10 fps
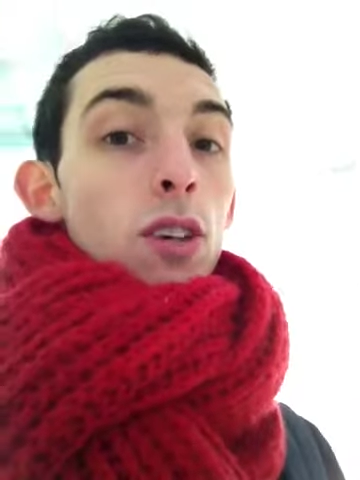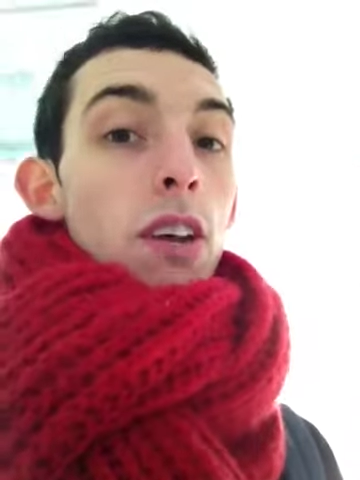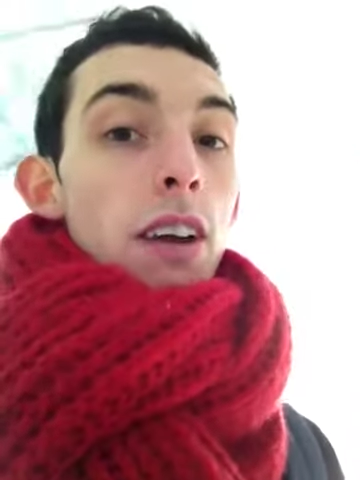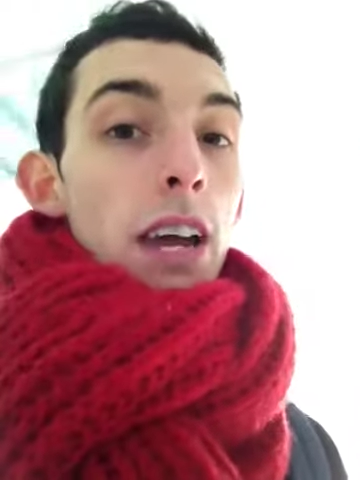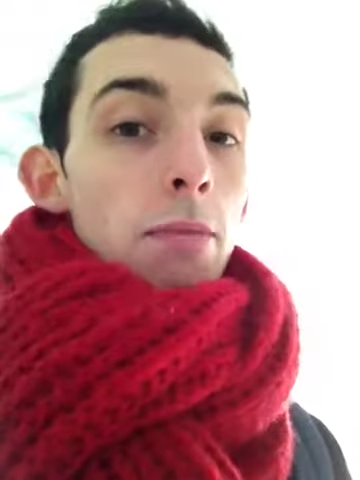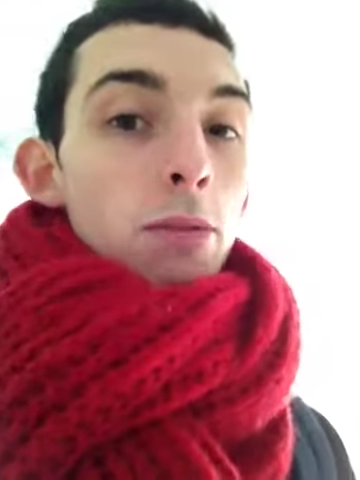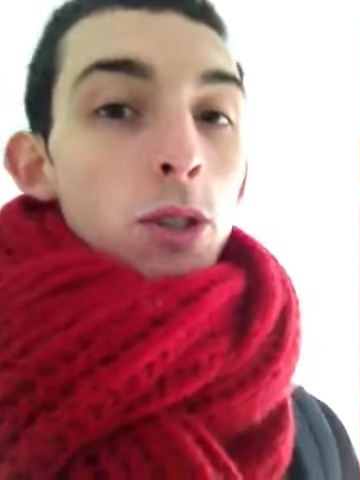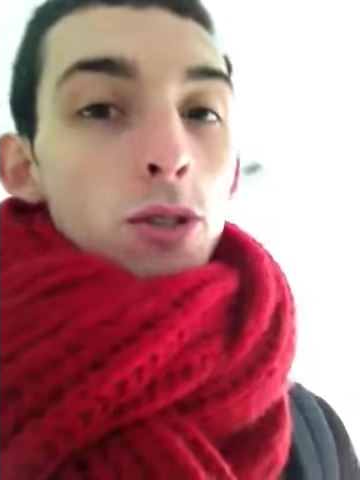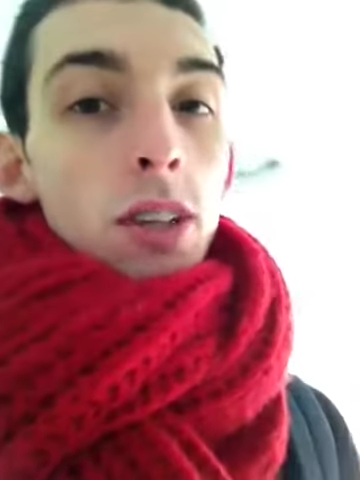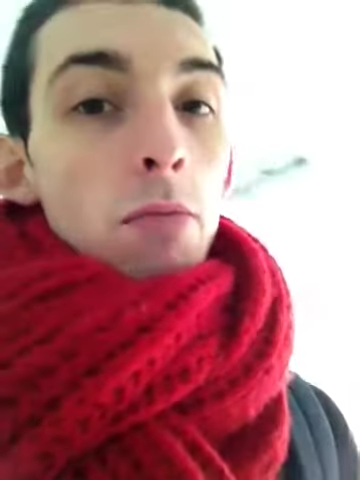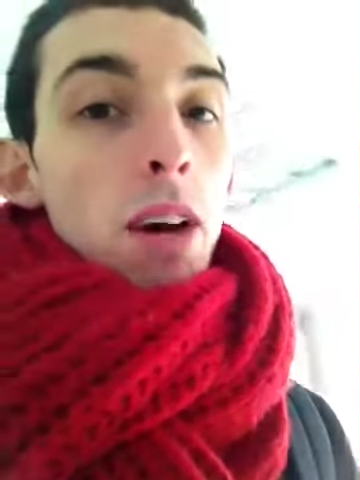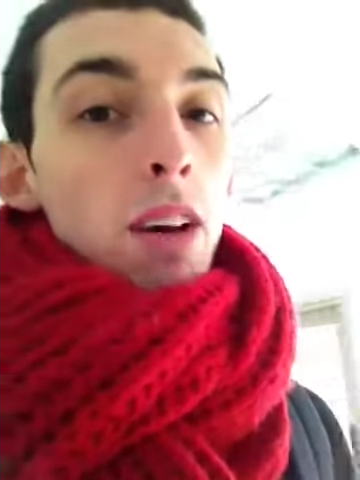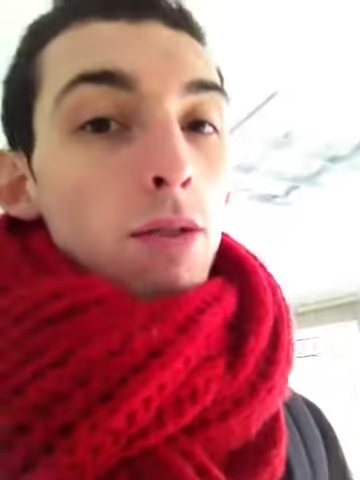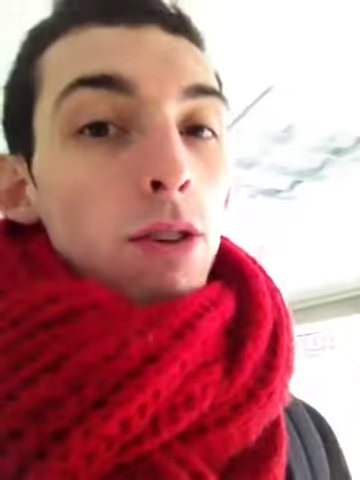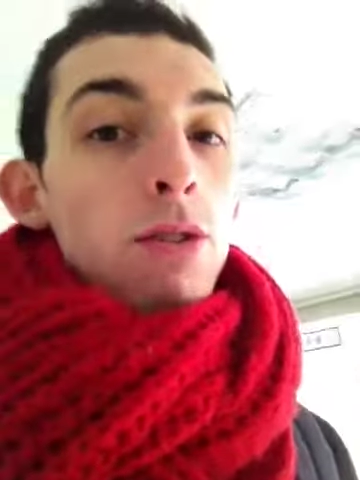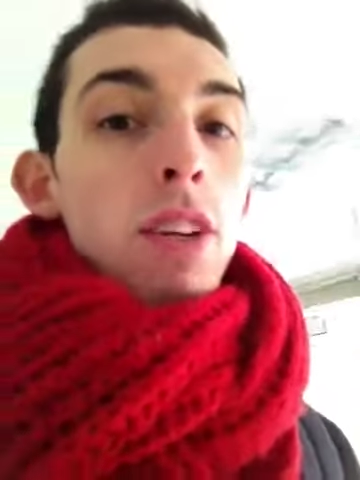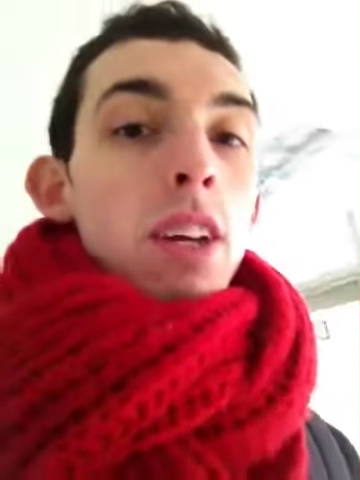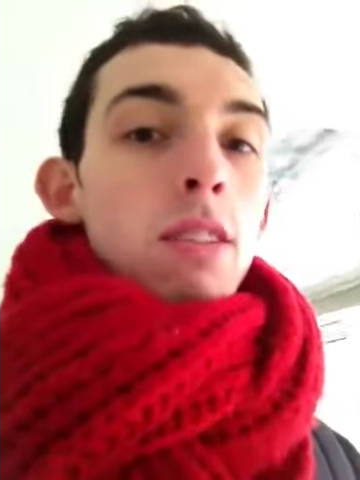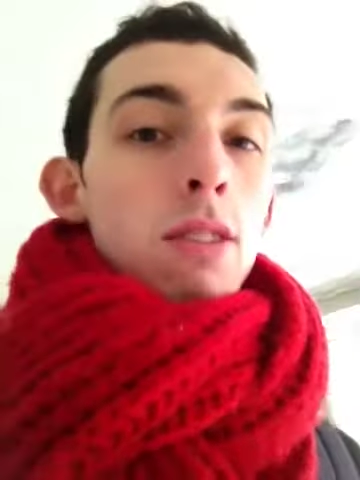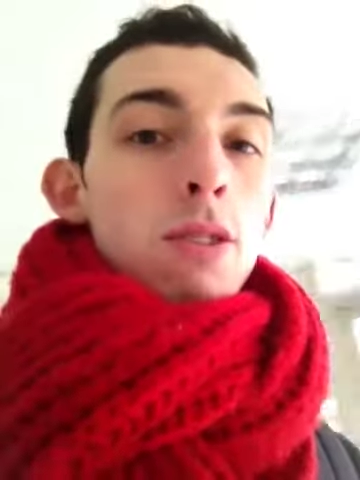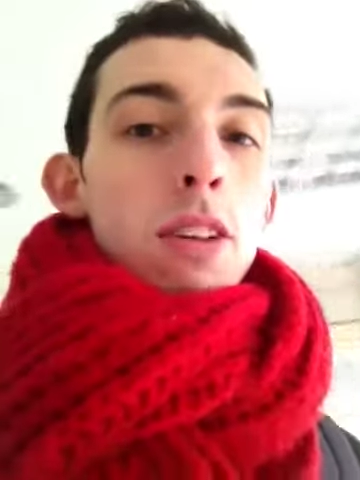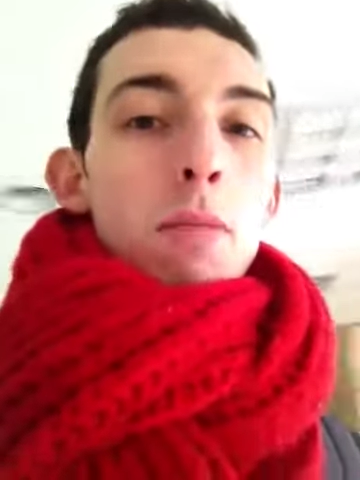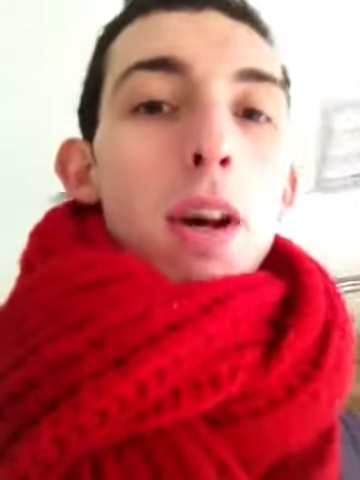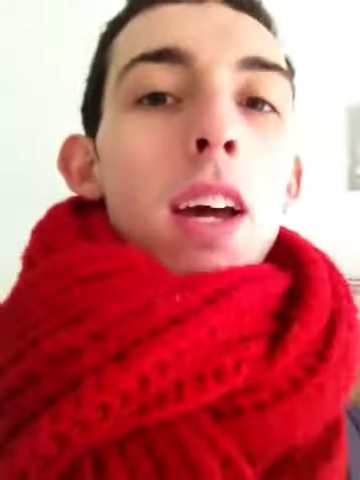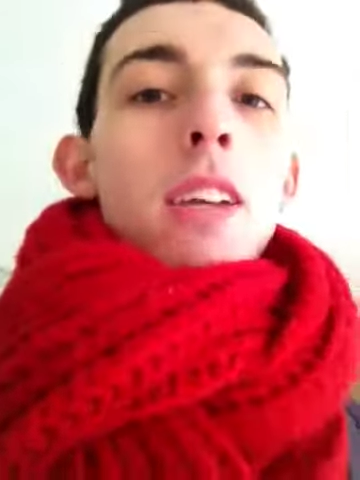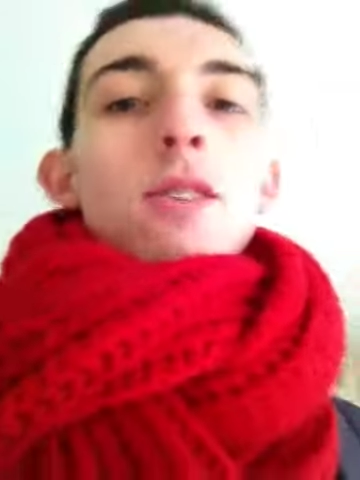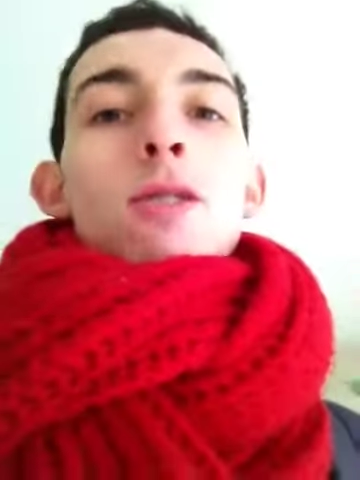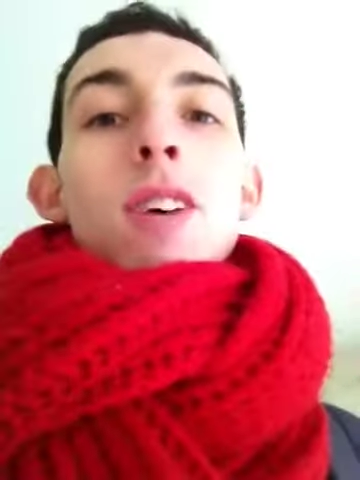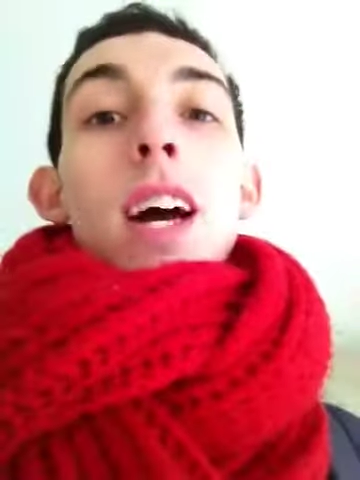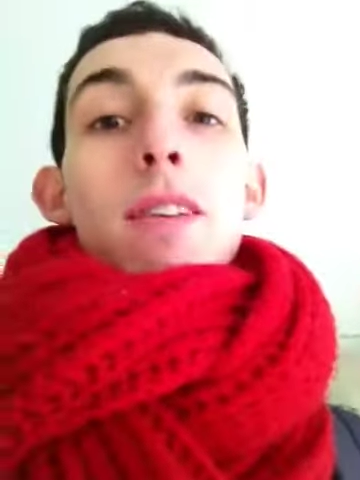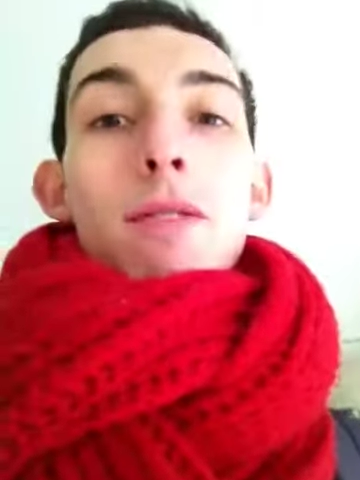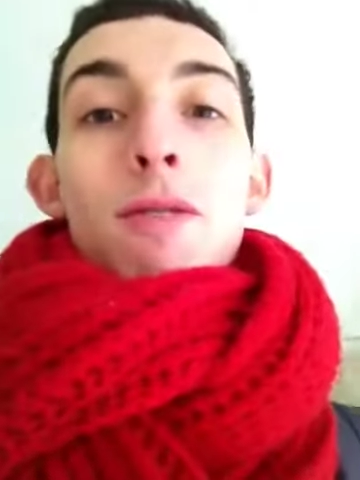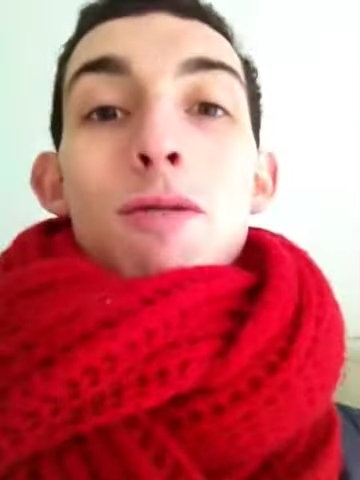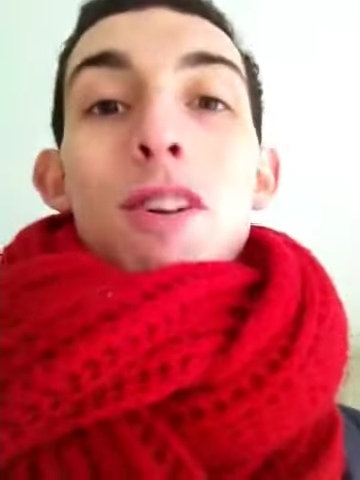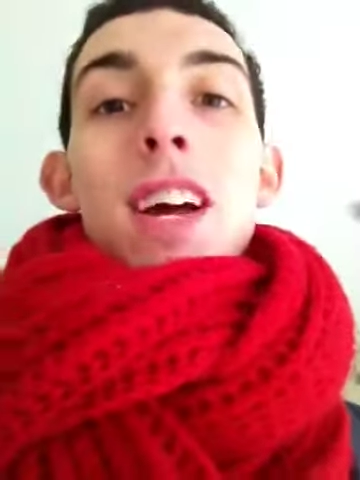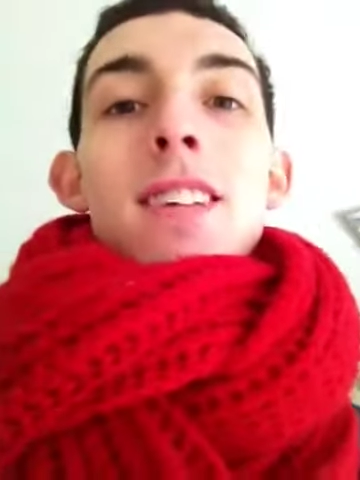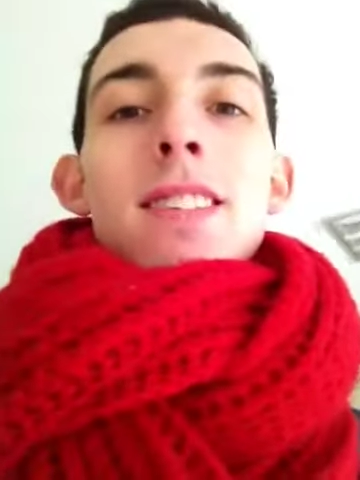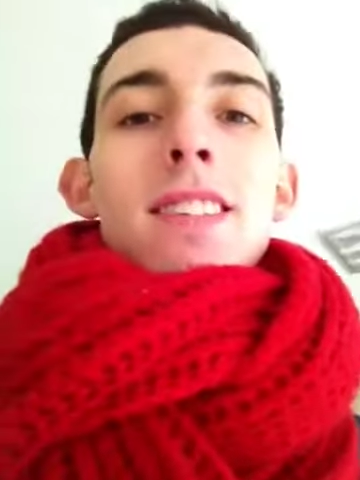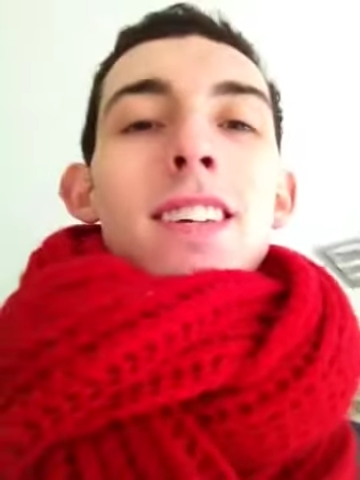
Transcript: here I am shooting my first video using my new iPhone 4S.